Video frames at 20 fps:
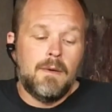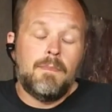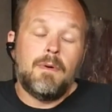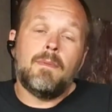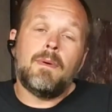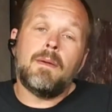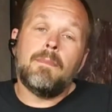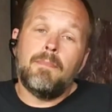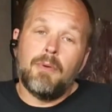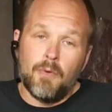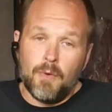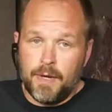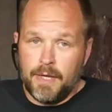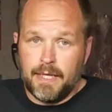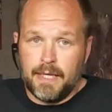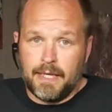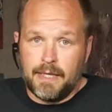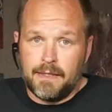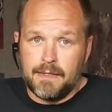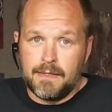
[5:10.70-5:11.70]
But my
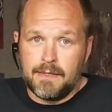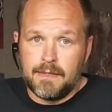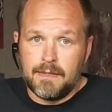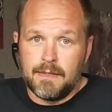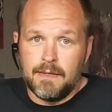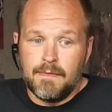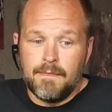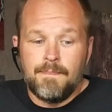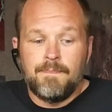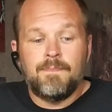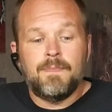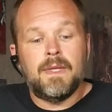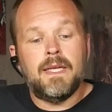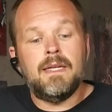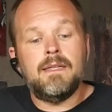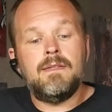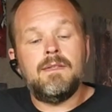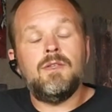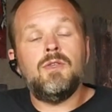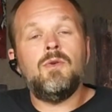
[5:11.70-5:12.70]
point is
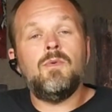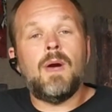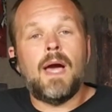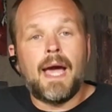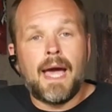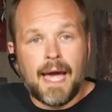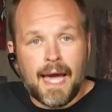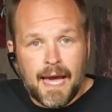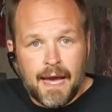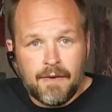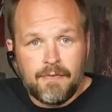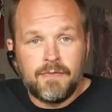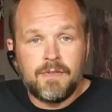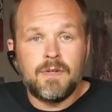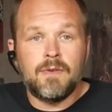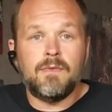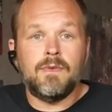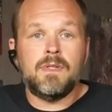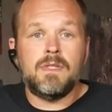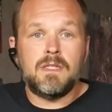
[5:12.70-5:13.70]
that you have
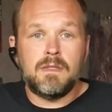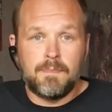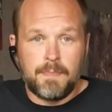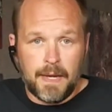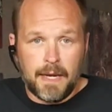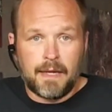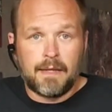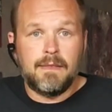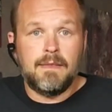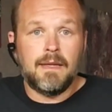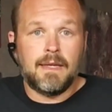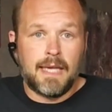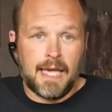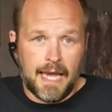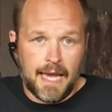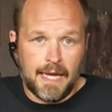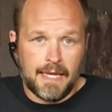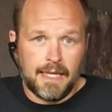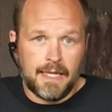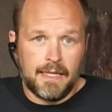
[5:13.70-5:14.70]
to respect the
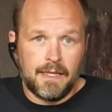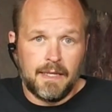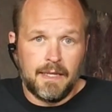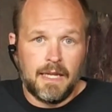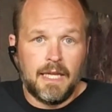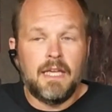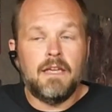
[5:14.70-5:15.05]
canon